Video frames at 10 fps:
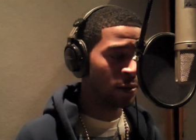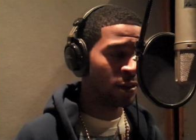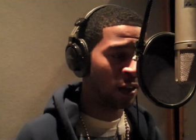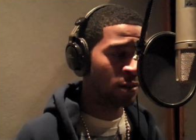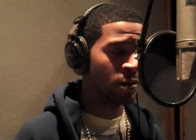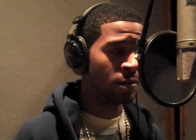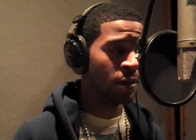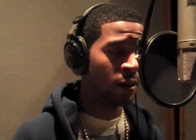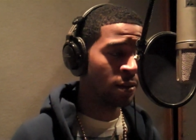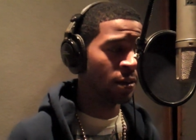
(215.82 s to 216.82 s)
Na
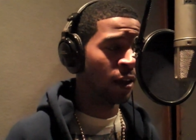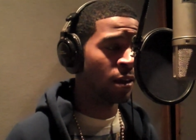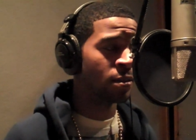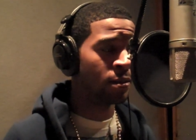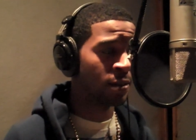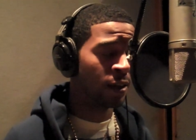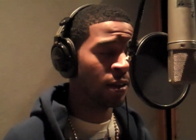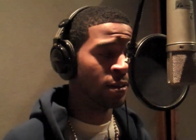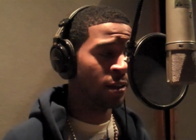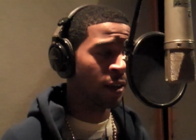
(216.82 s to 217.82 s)
na na
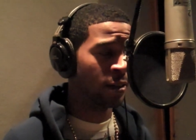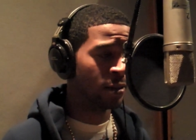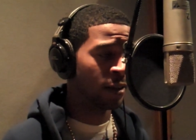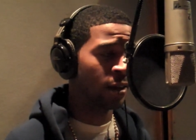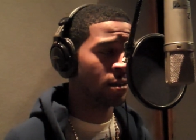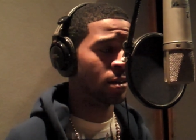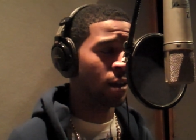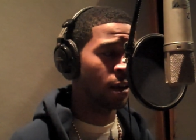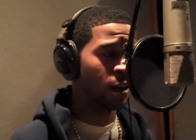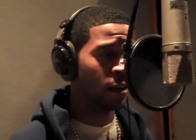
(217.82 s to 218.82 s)
na
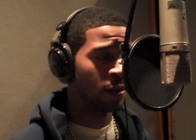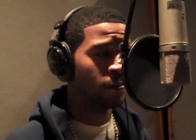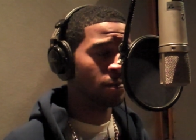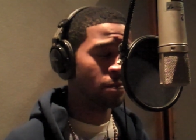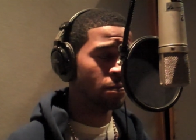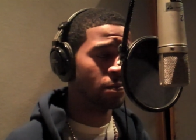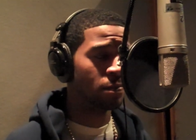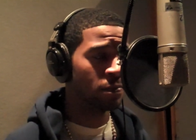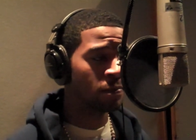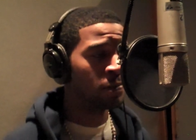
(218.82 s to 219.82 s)
na
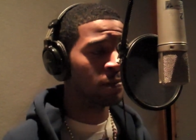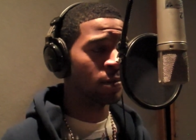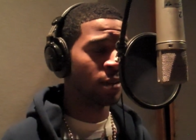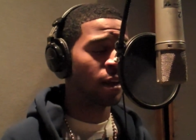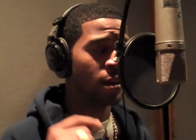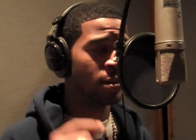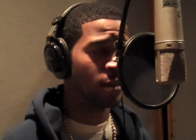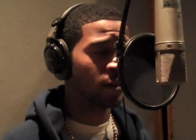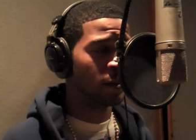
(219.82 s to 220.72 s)
na na.